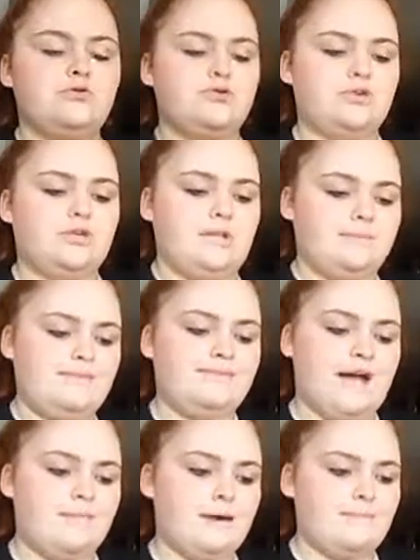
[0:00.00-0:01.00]
put, let
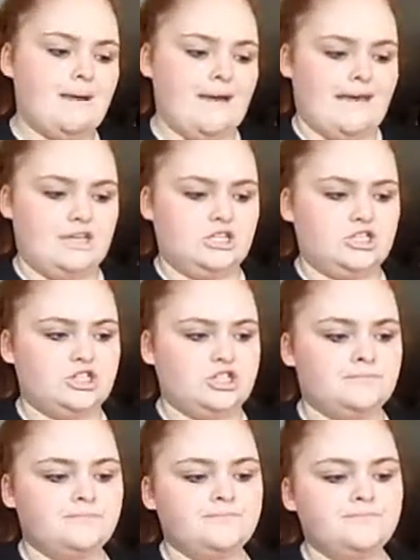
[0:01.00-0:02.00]
me find my
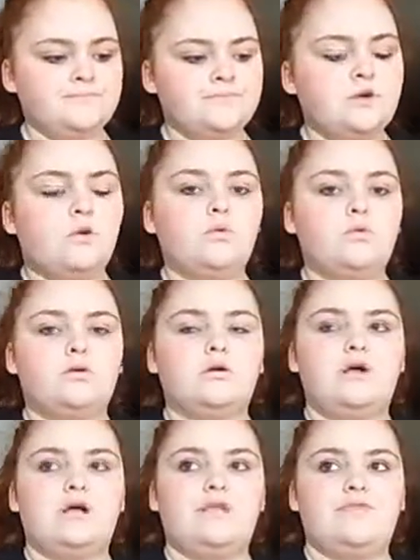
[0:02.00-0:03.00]
page,
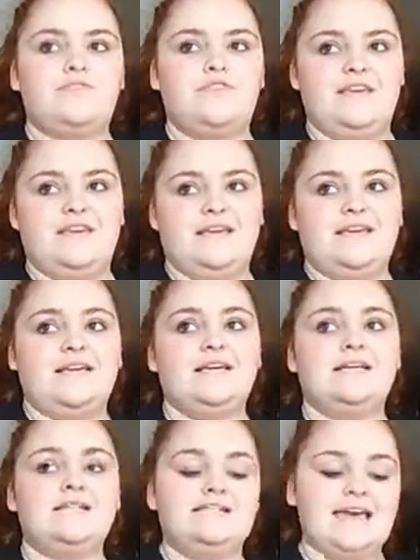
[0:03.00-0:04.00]
the
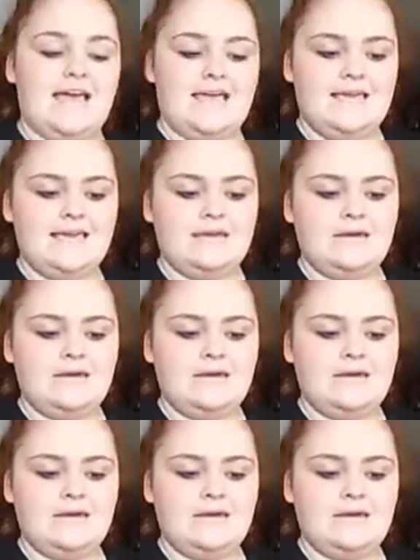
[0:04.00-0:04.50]
day